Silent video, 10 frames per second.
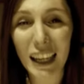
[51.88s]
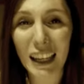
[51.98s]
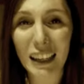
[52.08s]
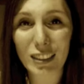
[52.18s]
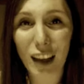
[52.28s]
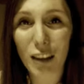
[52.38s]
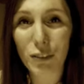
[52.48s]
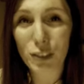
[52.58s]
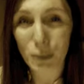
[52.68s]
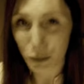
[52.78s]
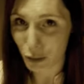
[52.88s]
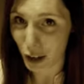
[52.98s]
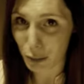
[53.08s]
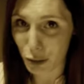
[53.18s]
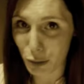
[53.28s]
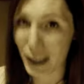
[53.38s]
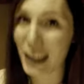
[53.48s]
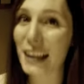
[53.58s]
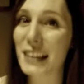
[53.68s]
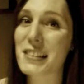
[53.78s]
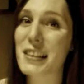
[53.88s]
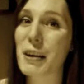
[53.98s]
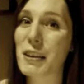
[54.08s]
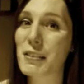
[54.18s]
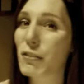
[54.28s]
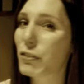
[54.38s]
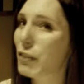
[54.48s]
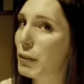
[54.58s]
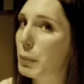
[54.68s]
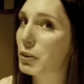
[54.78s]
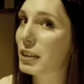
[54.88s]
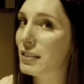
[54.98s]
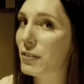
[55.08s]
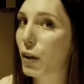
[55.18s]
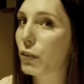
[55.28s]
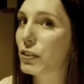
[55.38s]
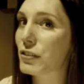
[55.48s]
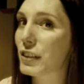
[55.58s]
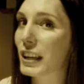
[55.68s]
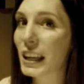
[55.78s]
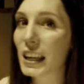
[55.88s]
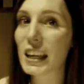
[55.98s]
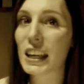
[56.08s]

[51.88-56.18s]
It's, I've subscribed to it. It's uh, not for everybody, it's philosophy.